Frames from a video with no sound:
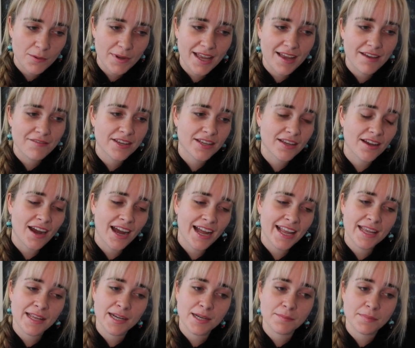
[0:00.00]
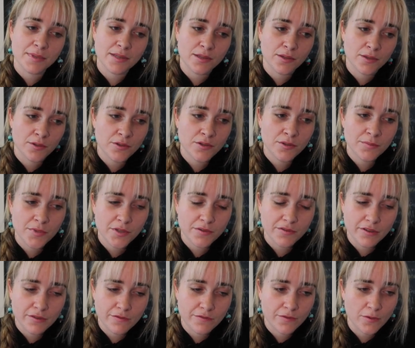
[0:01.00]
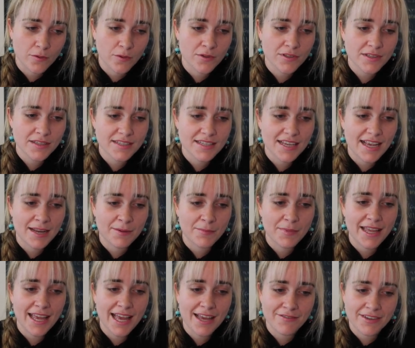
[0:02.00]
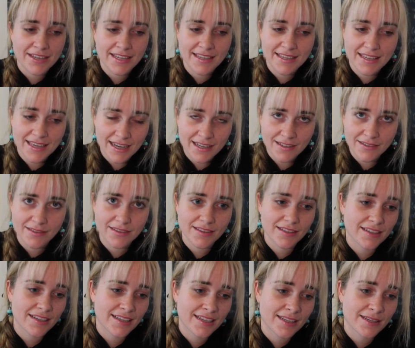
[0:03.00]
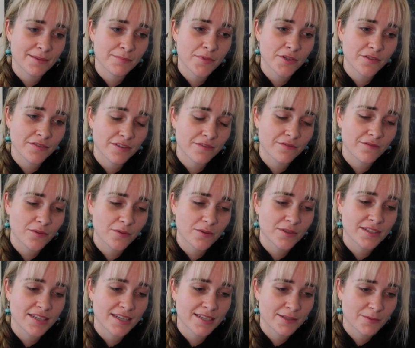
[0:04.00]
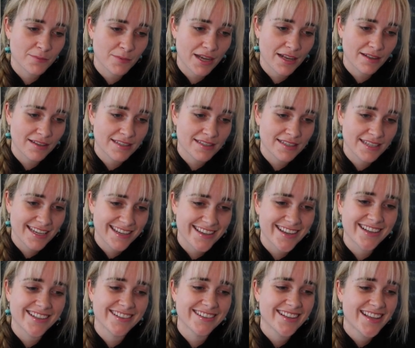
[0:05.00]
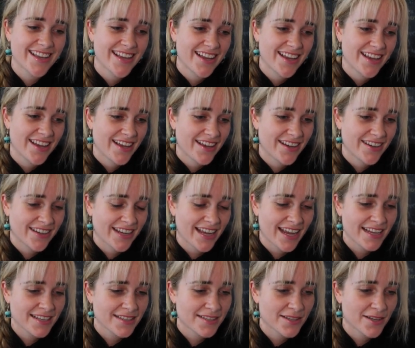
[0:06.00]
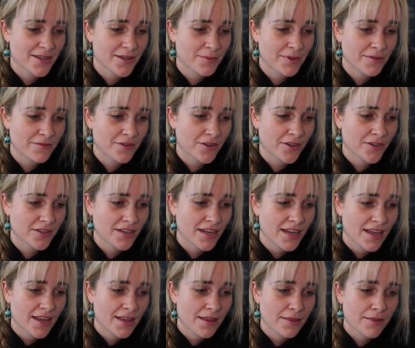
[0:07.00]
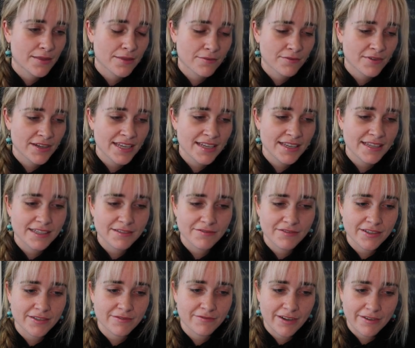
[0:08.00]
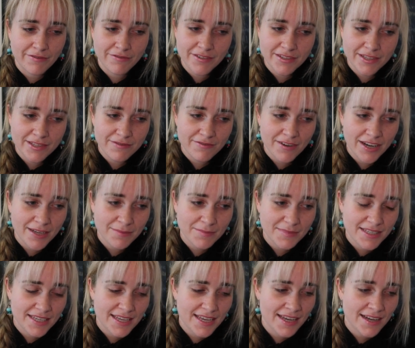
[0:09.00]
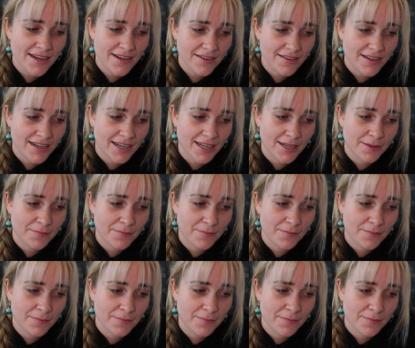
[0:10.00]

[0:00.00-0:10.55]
we have a guy in a balloon moving forwards, and we have a gull moving forwards as well, a seagull. Okay, so we've got three different reference frames here.